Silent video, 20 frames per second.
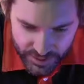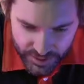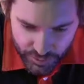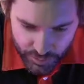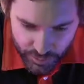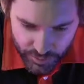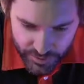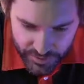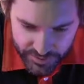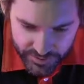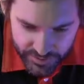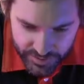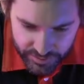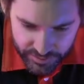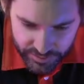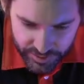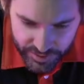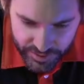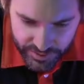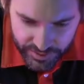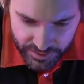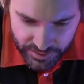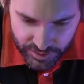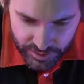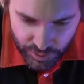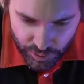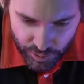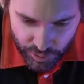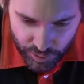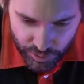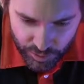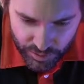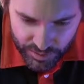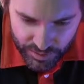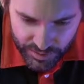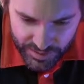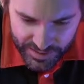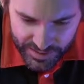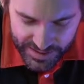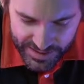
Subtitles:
each with different little